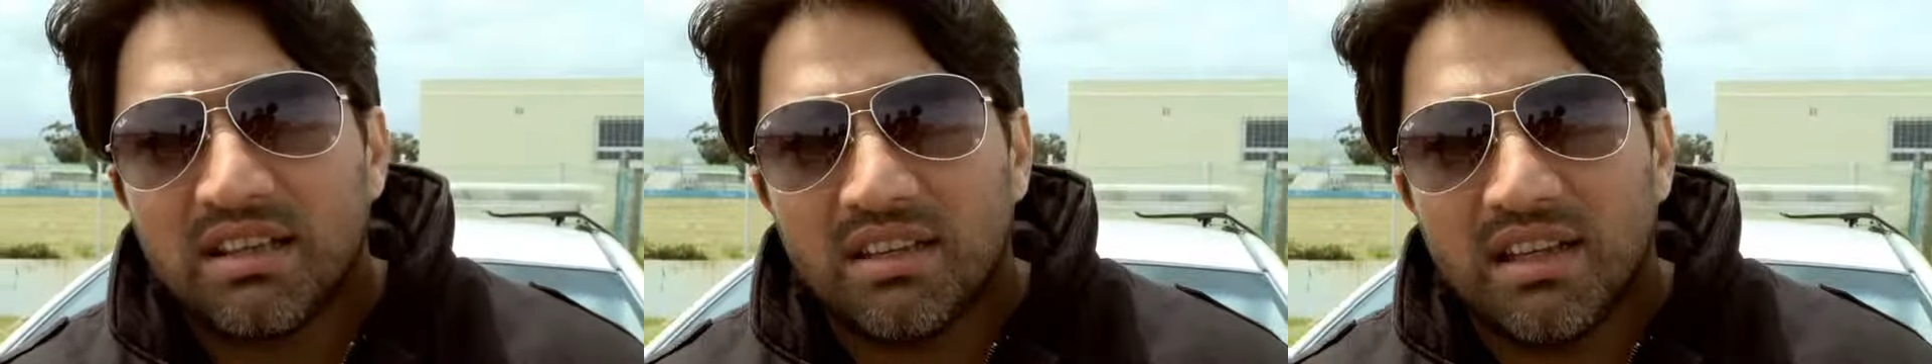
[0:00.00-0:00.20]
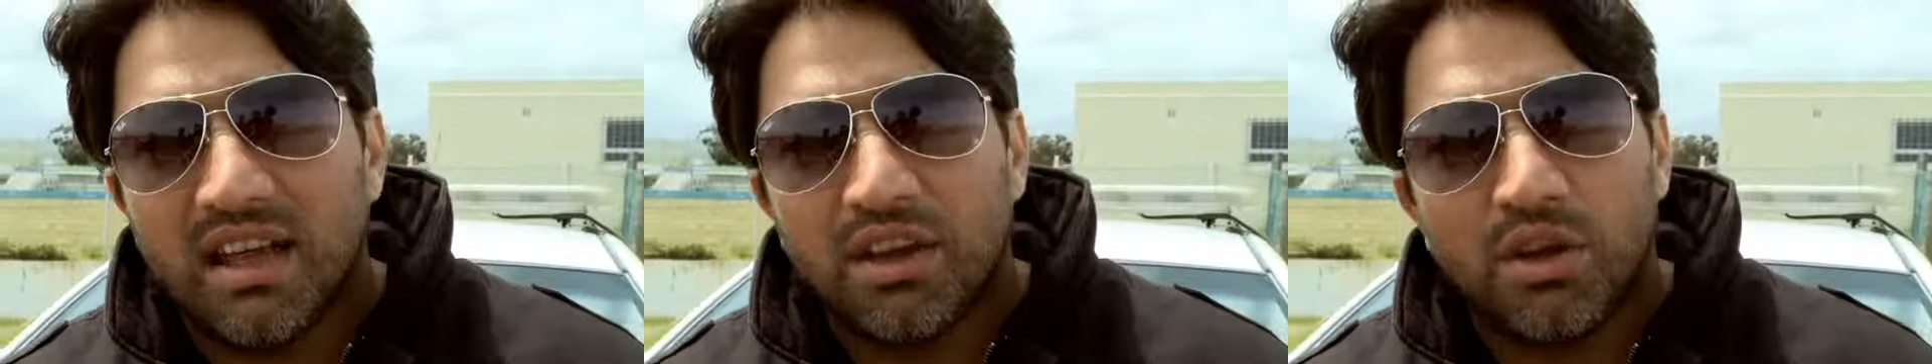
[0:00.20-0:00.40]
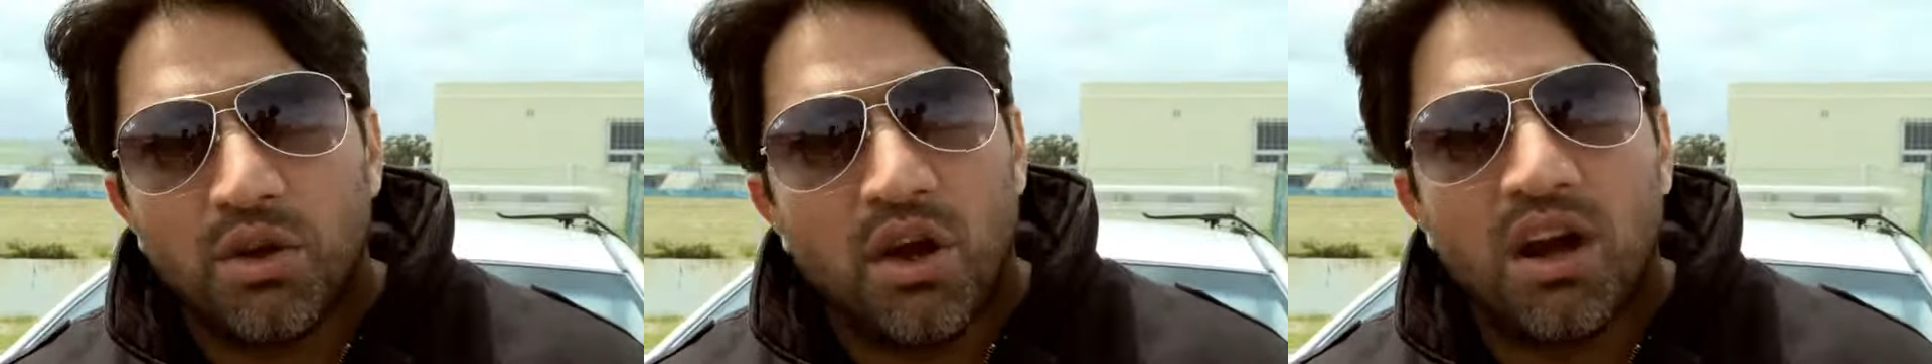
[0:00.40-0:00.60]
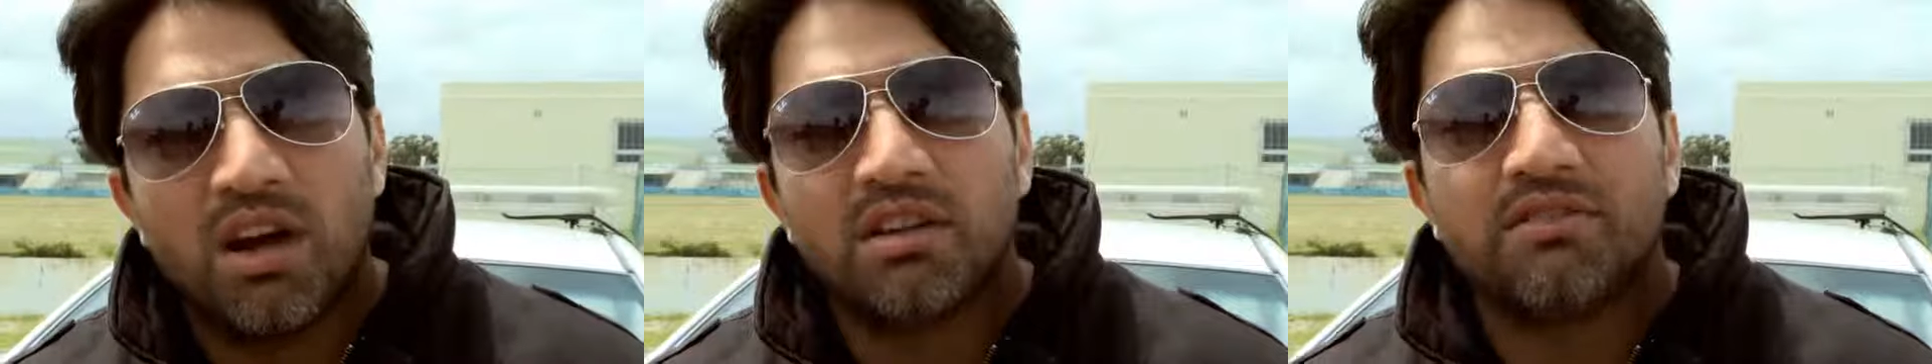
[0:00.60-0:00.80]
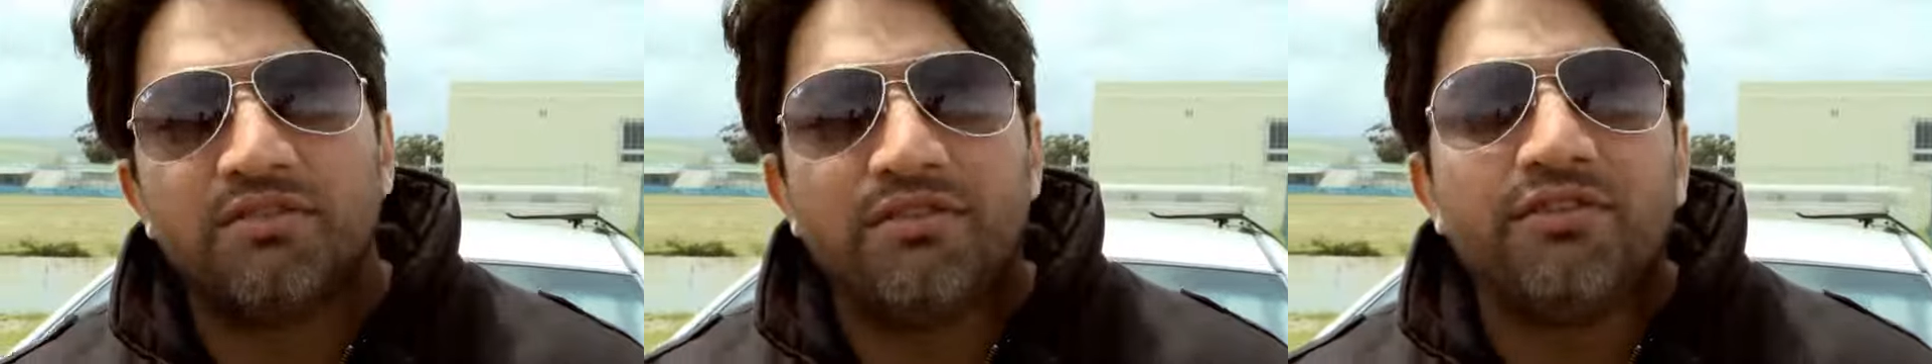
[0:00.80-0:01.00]
that you
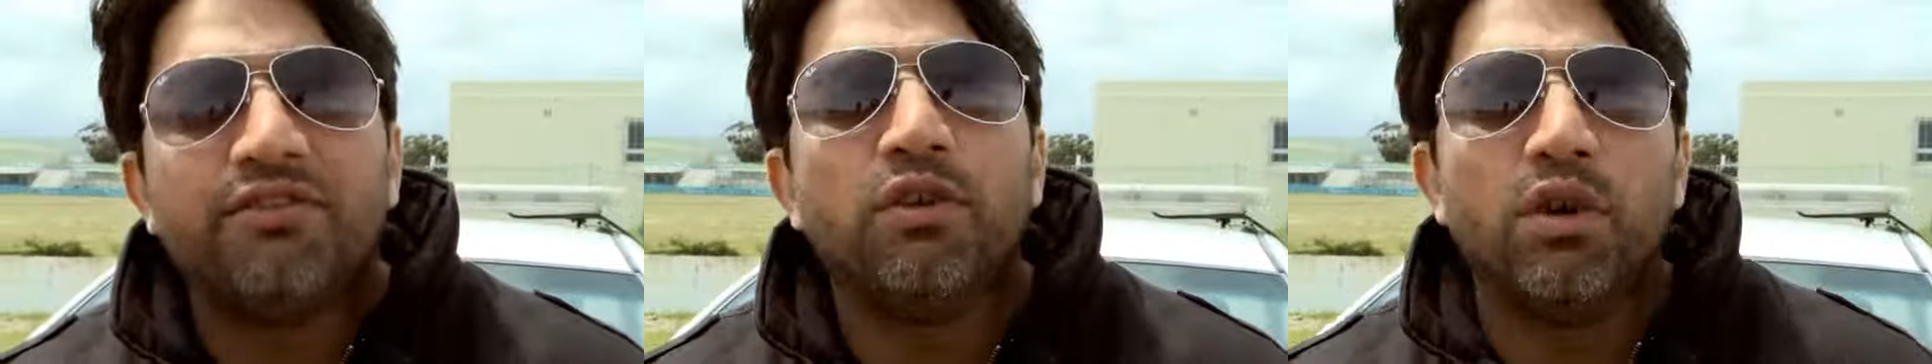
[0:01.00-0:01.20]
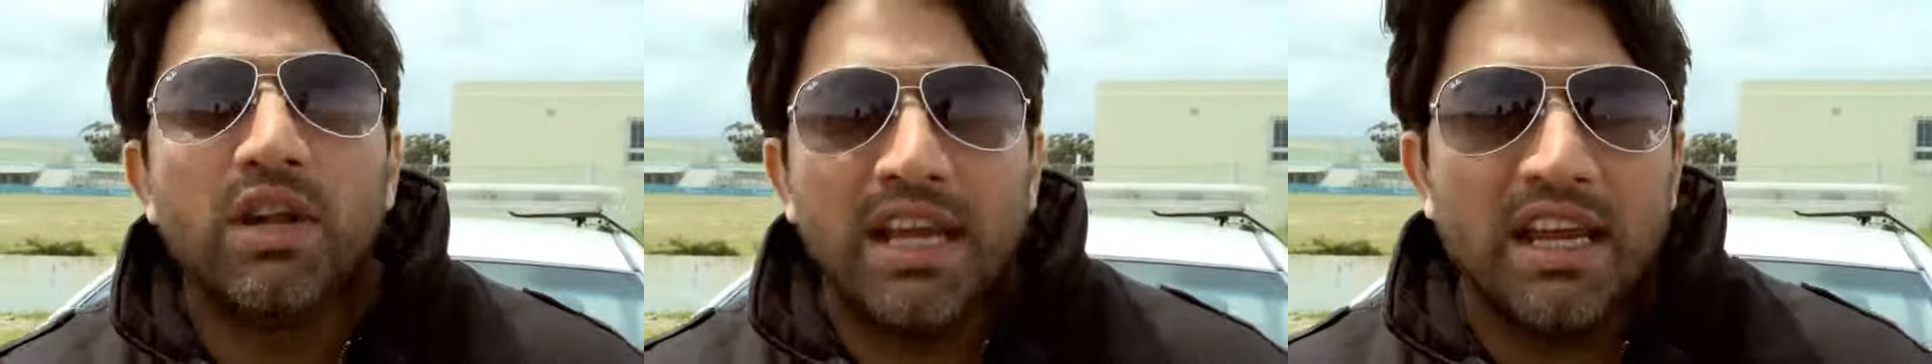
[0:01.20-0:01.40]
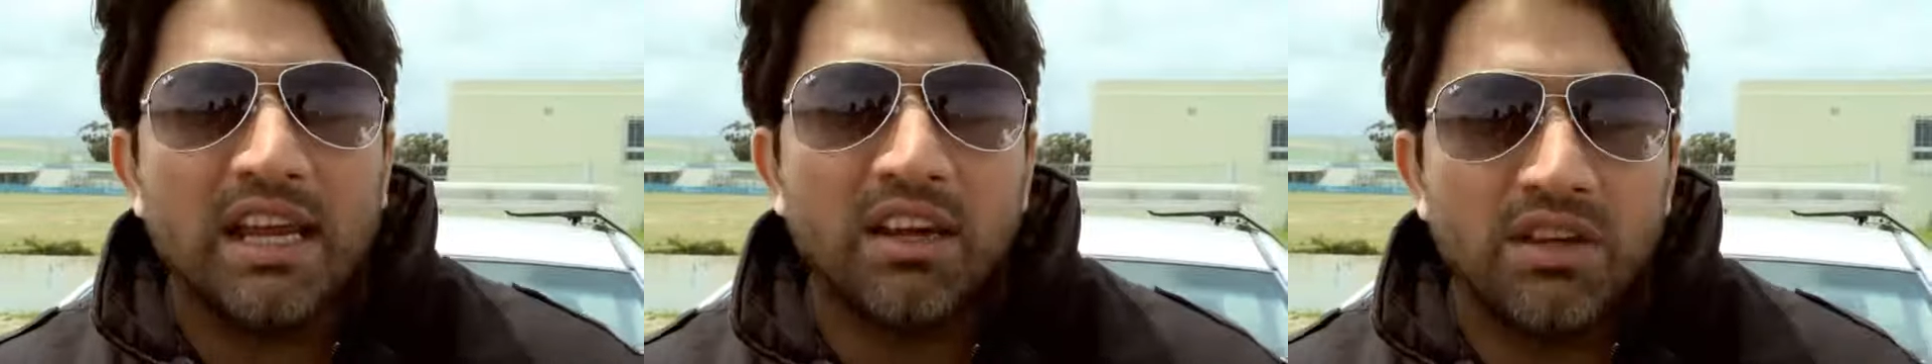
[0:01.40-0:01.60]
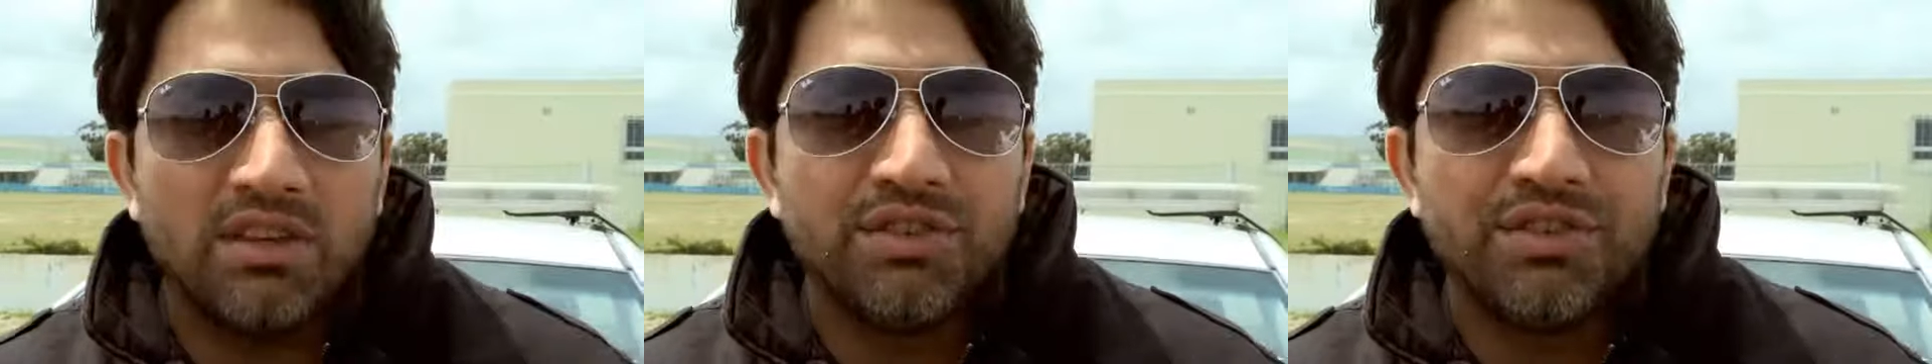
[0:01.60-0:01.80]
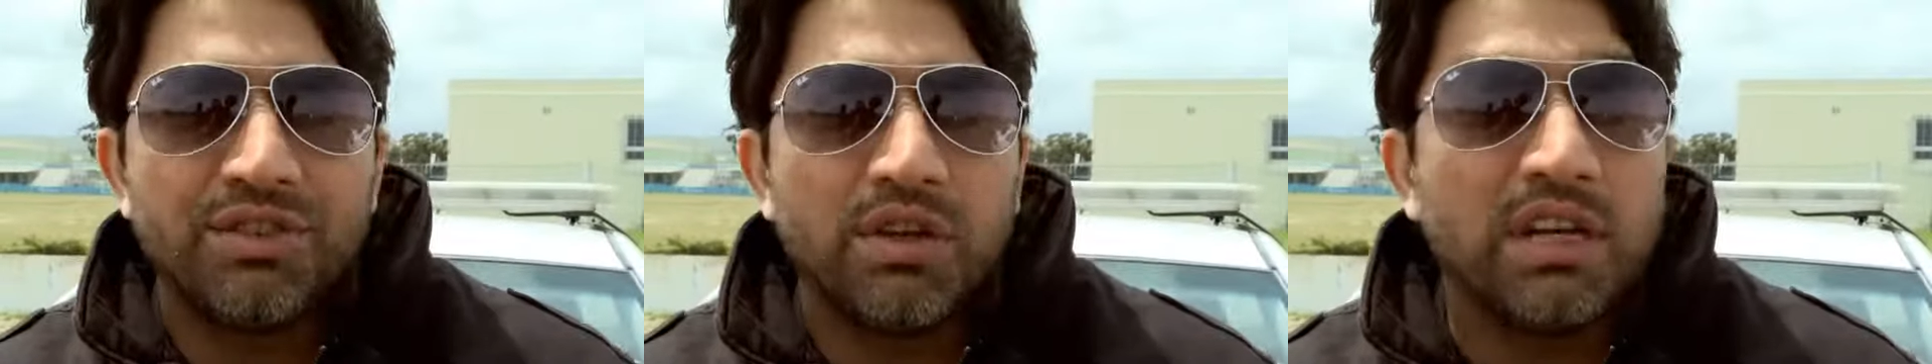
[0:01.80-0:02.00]
aren't fully in
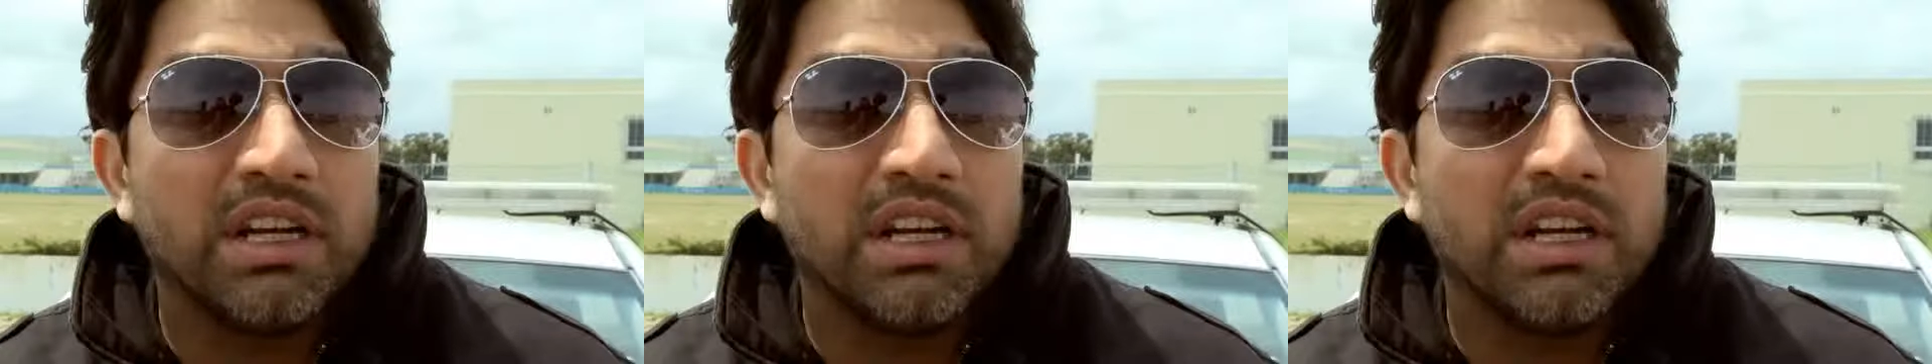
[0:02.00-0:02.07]
control,